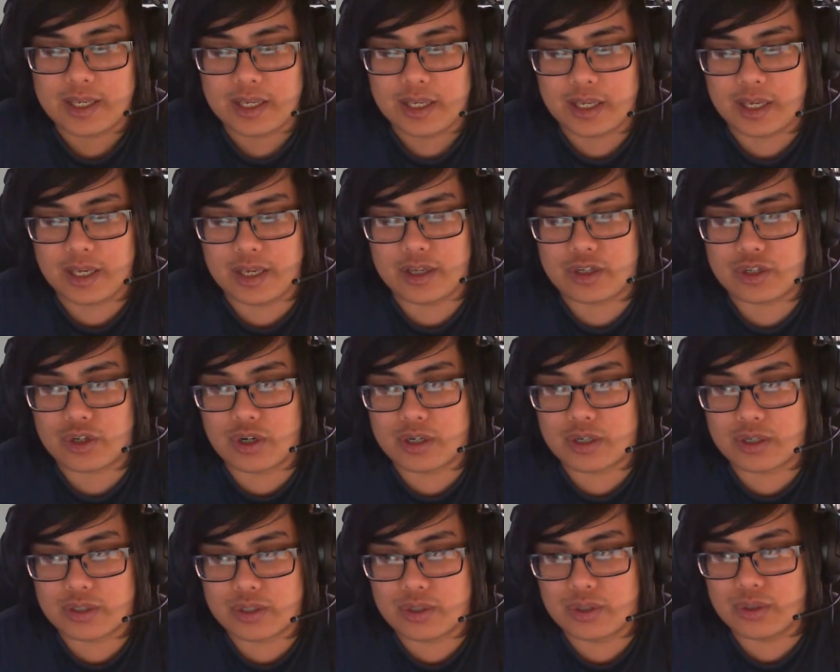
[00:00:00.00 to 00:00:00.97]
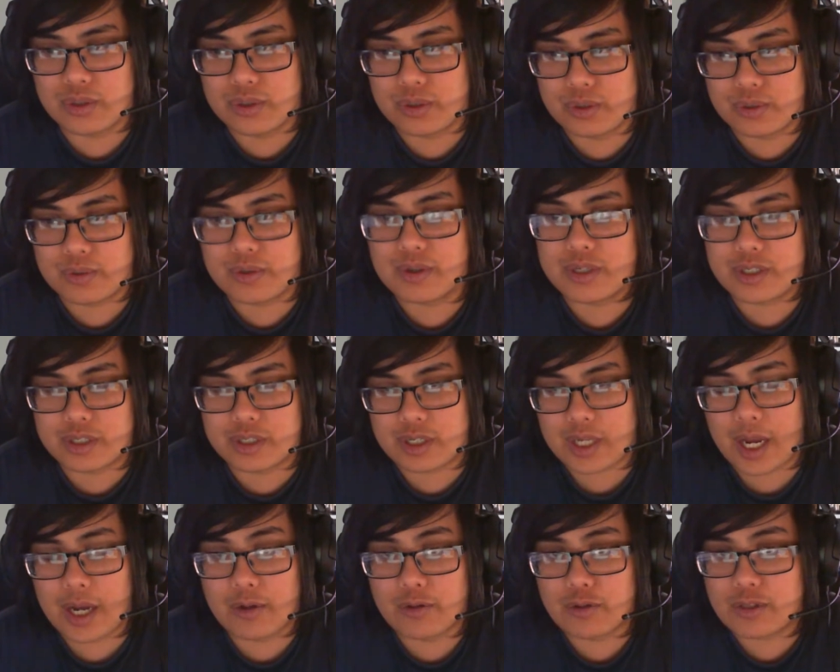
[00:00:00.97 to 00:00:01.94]
he struggled to
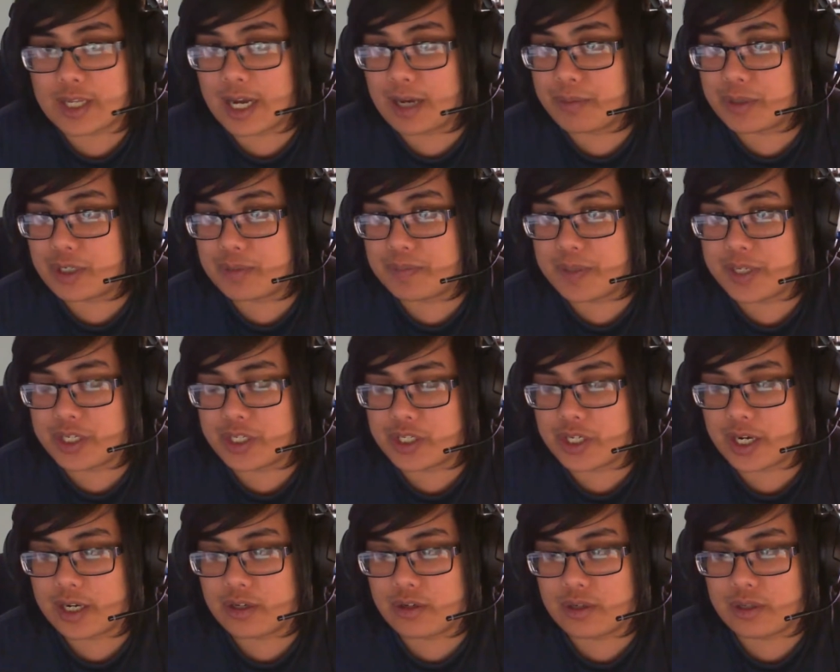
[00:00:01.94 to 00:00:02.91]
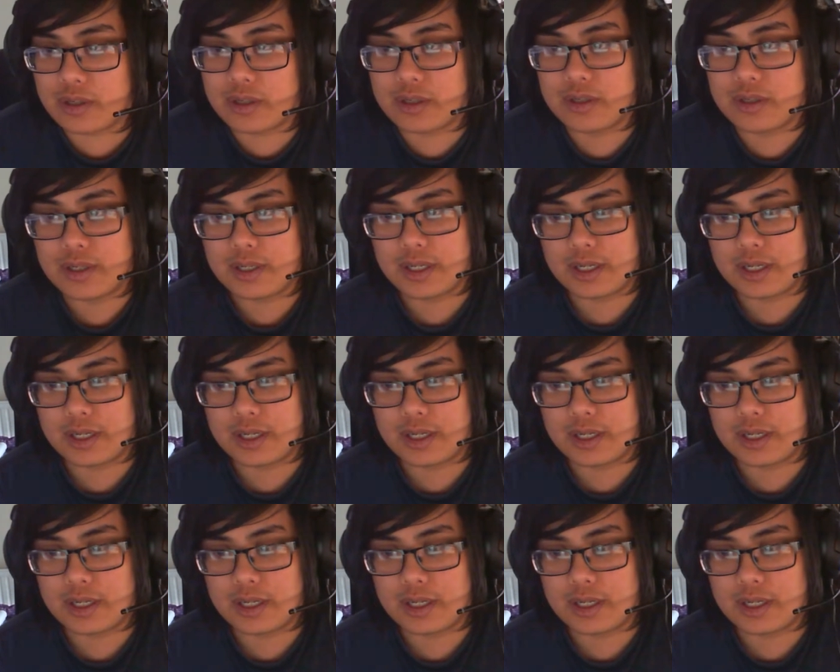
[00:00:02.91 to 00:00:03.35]
just out damage me in general.